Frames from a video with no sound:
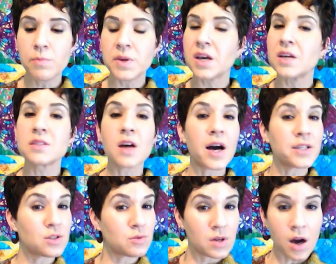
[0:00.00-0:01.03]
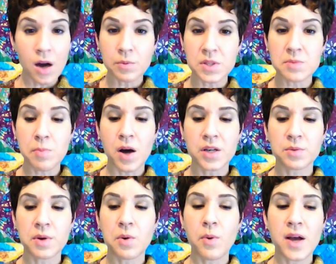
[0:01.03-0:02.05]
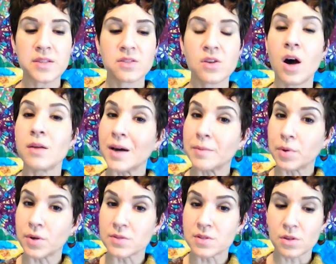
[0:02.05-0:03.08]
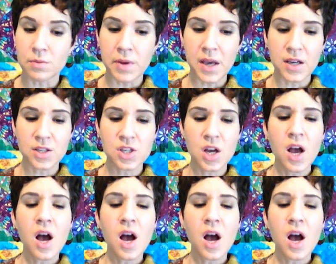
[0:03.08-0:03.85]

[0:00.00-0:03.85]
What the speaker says: because I do not respond to requests on my personal page.